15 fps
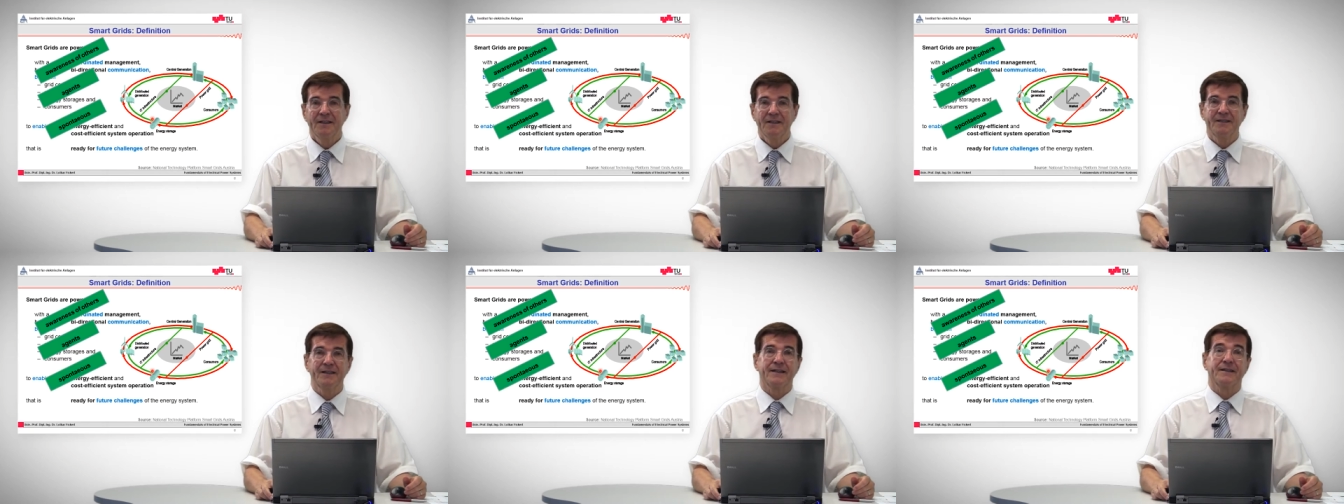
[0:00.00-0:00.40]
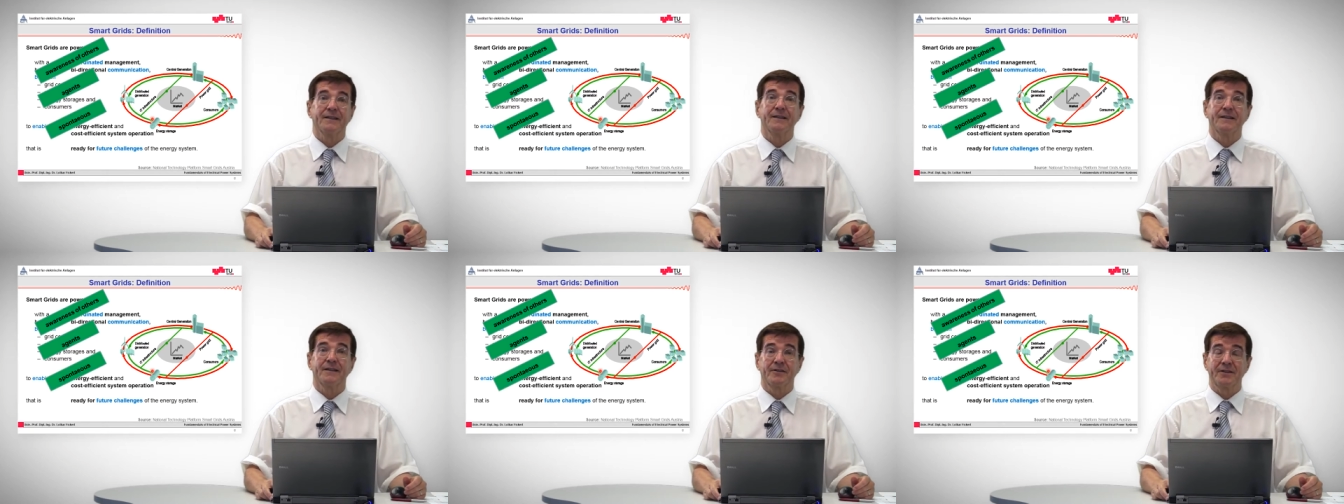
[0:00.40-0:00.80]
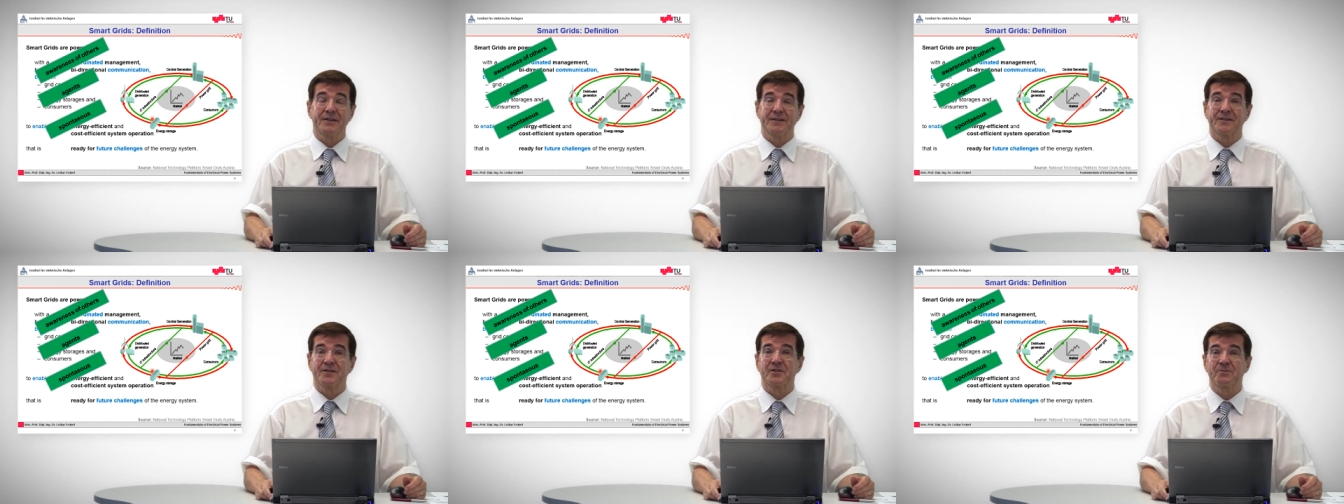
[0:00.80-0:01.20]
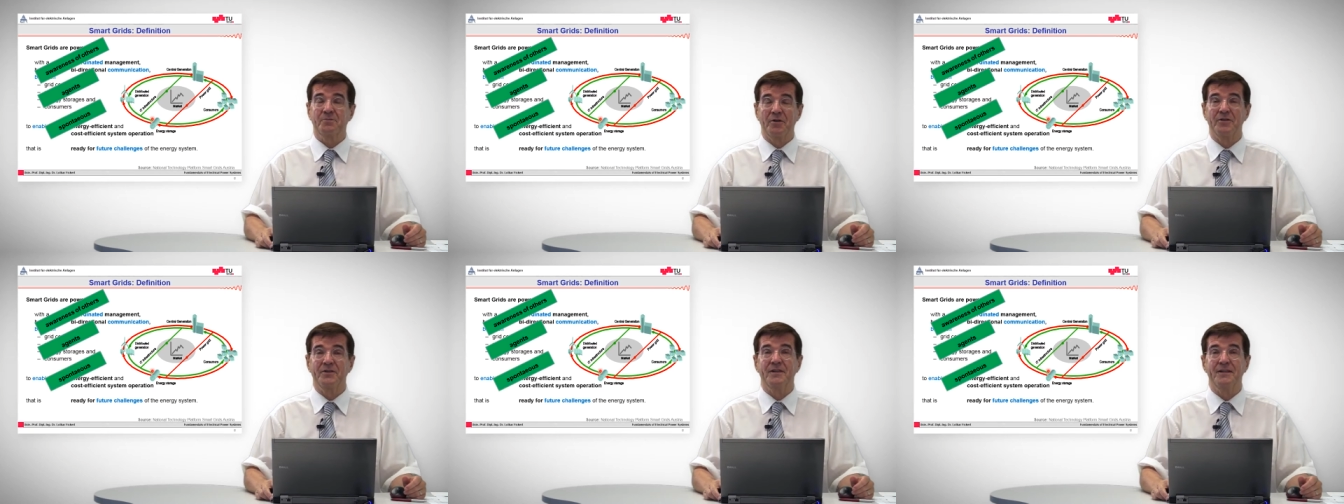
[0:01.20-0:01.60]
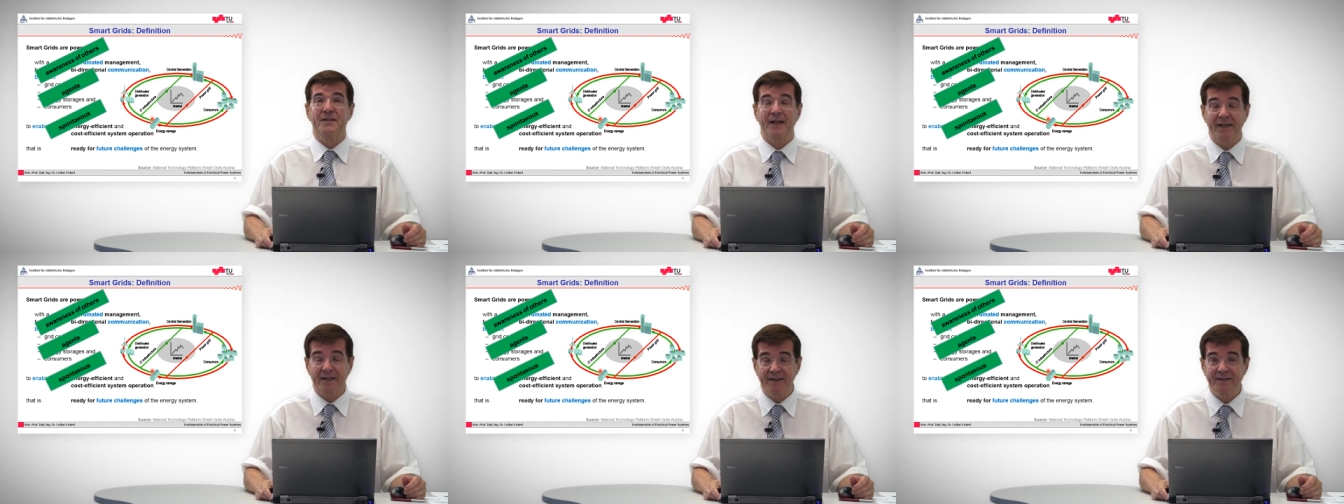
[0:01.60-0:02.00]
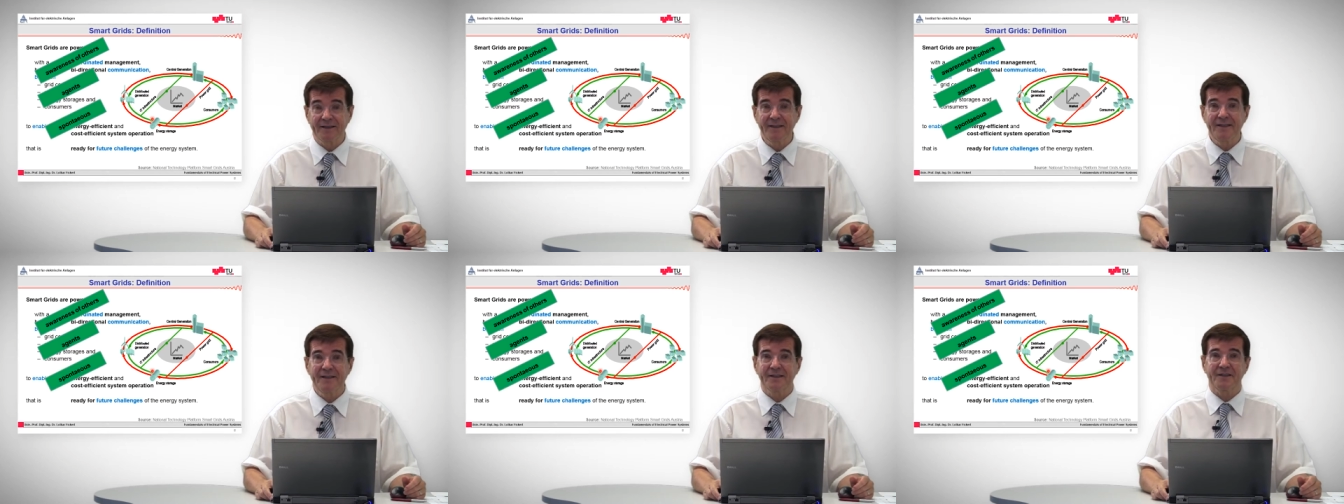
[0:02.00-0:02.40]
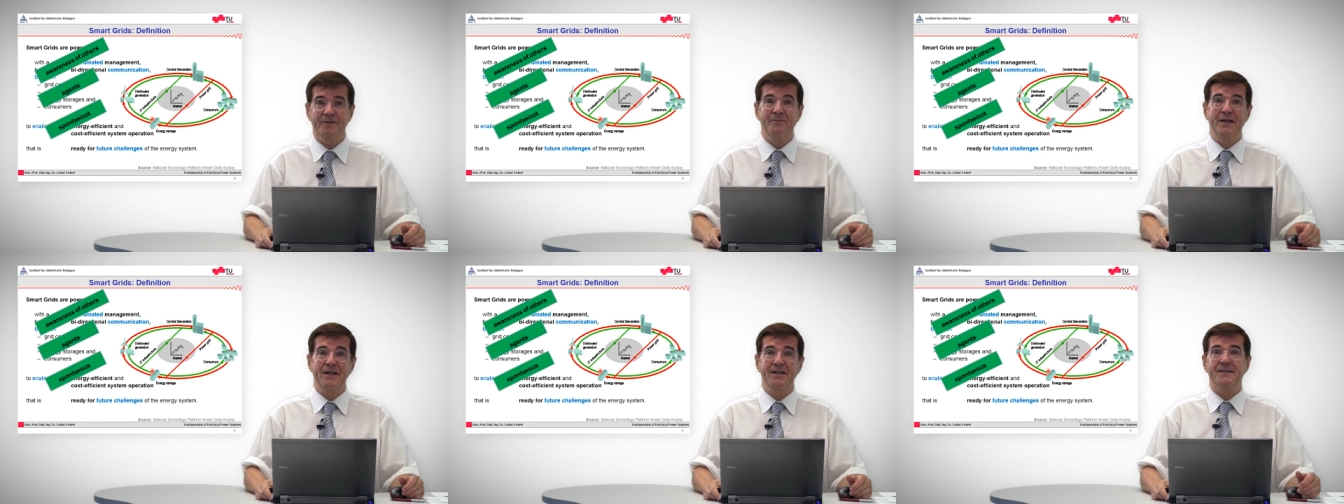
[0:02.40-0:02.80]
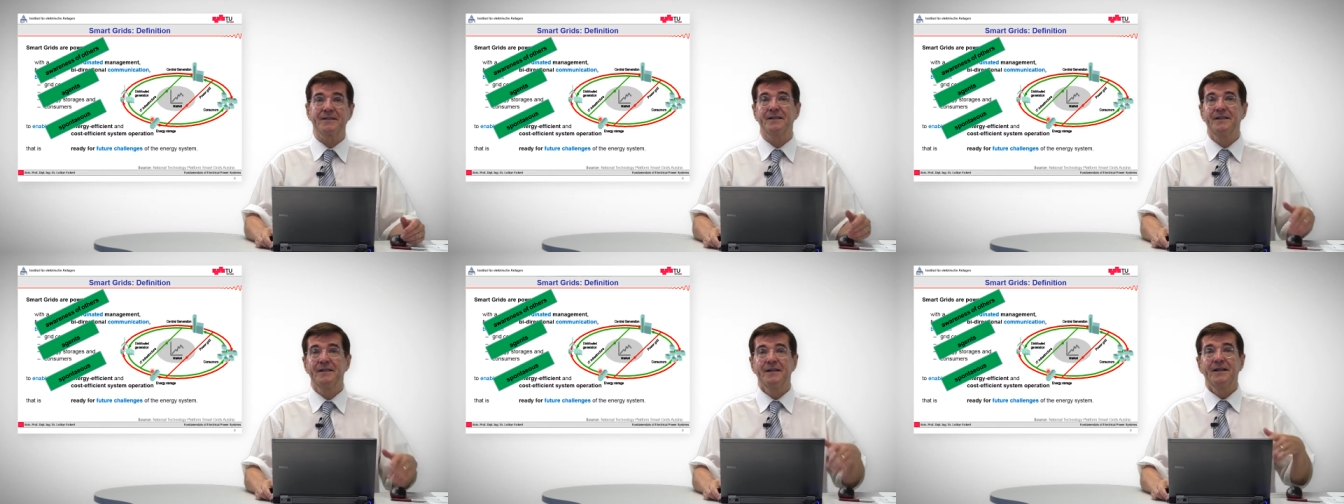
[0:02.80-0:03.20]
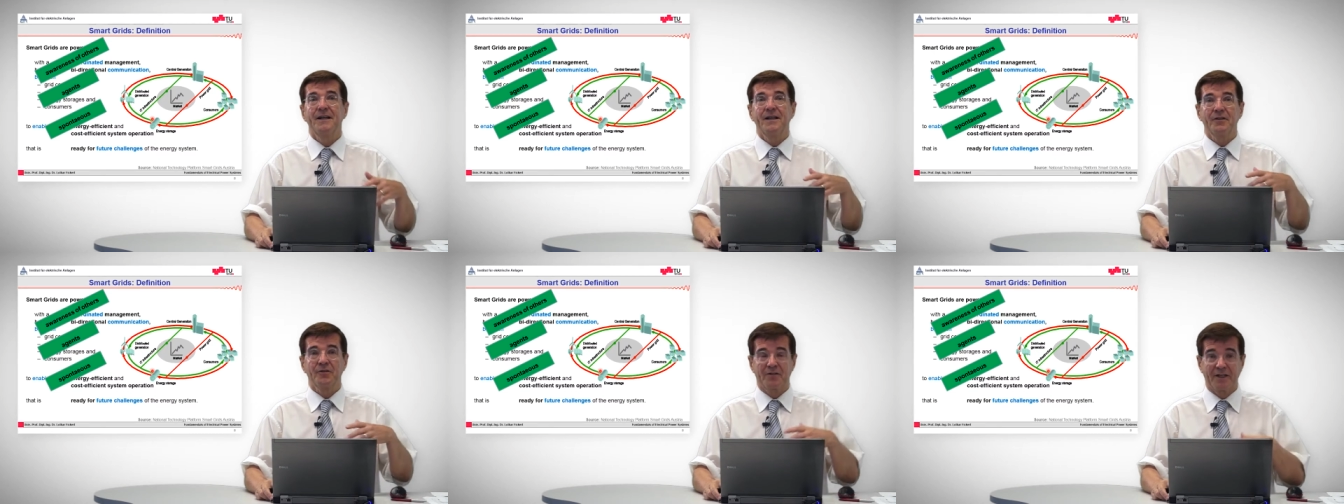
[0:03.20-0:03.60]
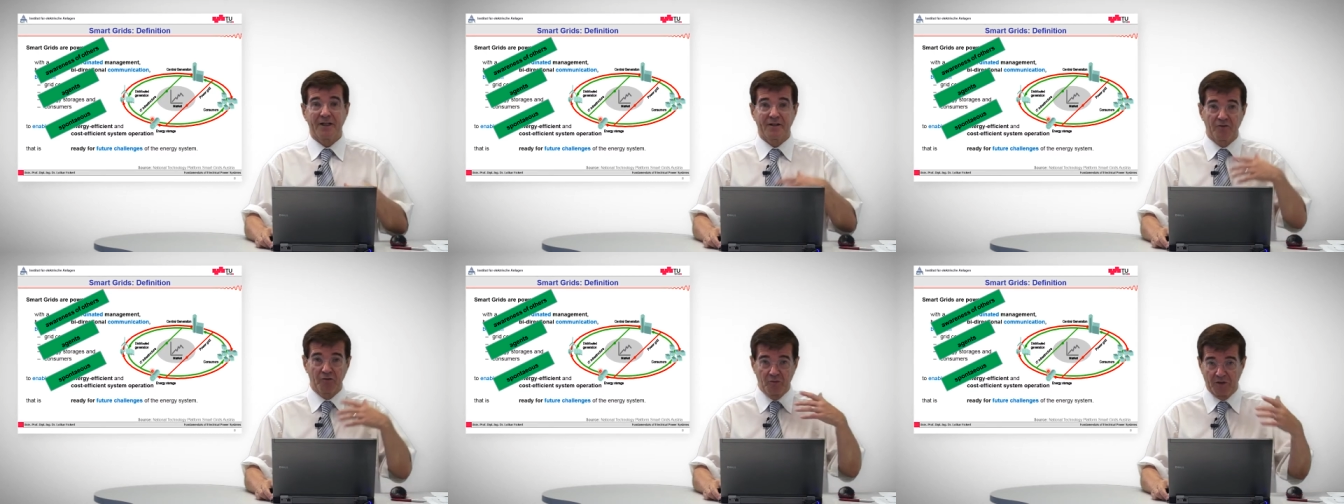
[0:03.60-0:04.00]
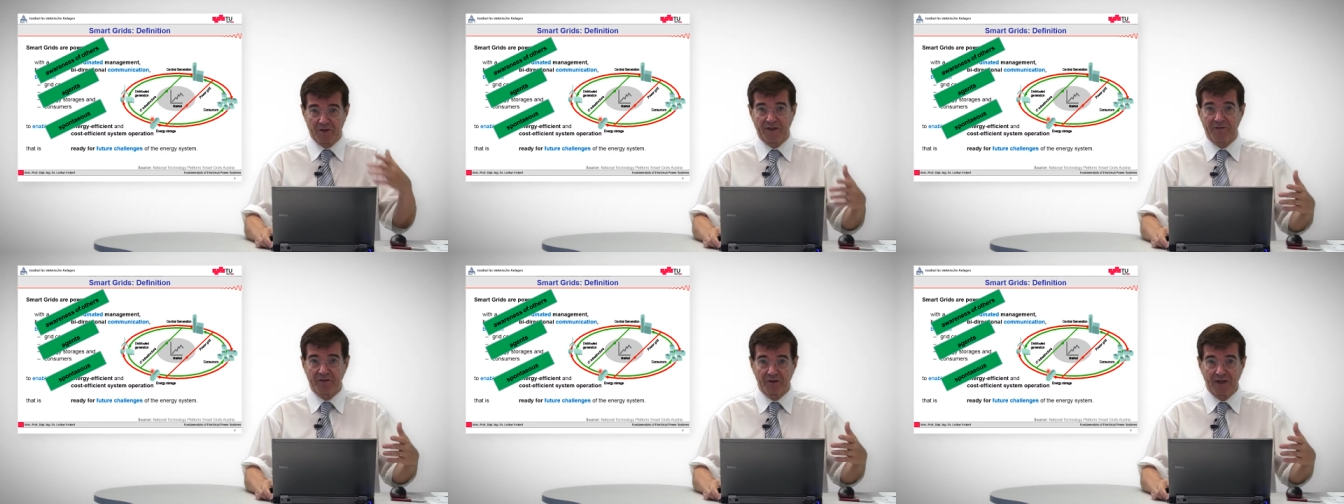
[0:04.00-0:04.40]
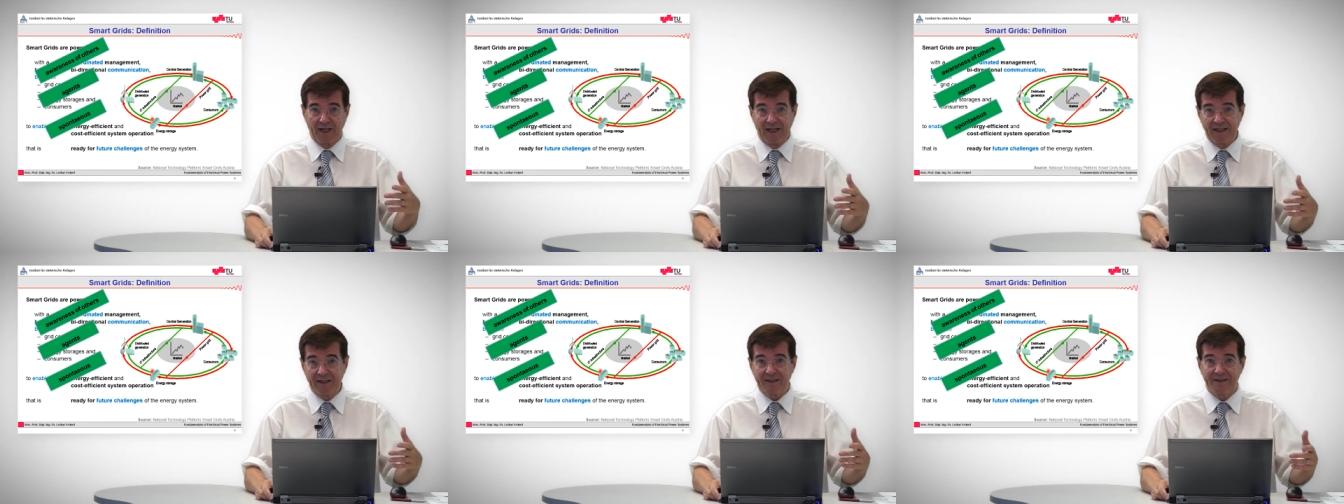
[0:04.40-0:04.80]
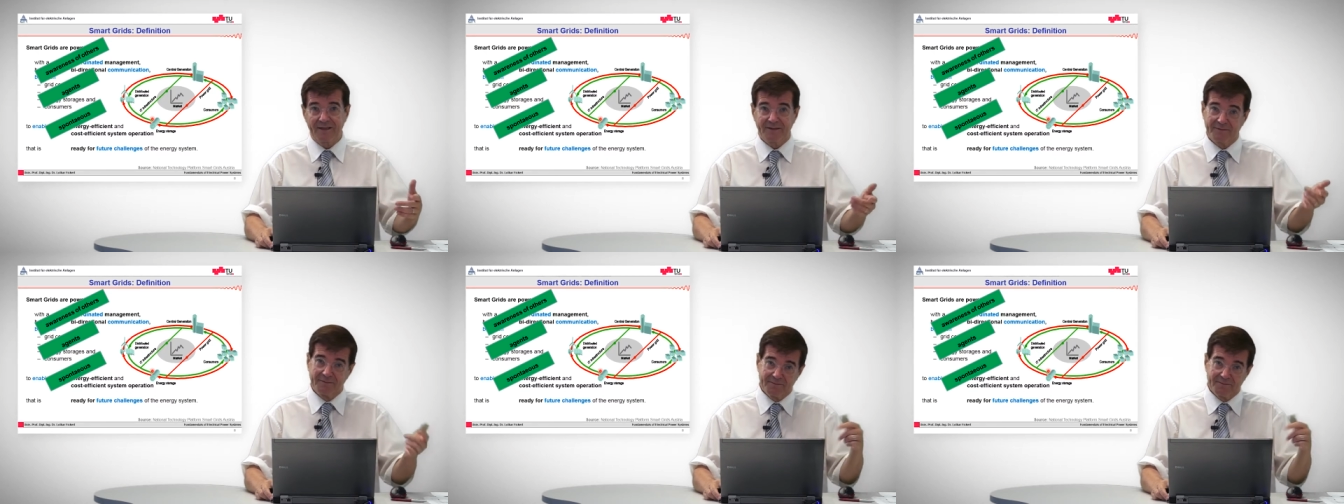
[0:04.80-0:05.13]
that there is a spontaneity, that means you can do whatever you like,